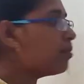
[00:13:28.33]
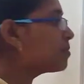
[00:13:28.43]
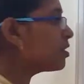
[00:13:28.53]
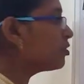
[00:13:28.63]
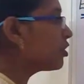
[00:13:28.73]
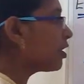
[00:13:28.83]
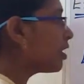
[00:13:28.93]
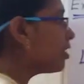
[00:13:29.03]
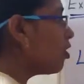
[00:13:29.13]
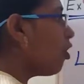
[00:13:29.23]
observe
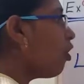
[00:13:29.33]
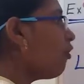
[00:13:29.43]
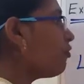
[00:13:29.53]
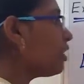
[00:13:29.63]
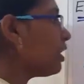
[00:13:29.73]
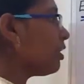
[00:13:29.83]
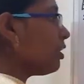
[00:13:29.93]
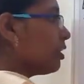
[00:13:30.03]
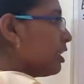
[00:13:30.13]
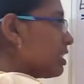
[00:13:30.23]
children. After
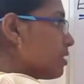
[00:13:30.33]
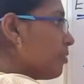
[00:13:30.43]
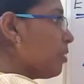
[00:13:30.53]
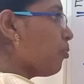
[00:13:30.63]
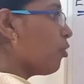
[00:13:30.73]
decimal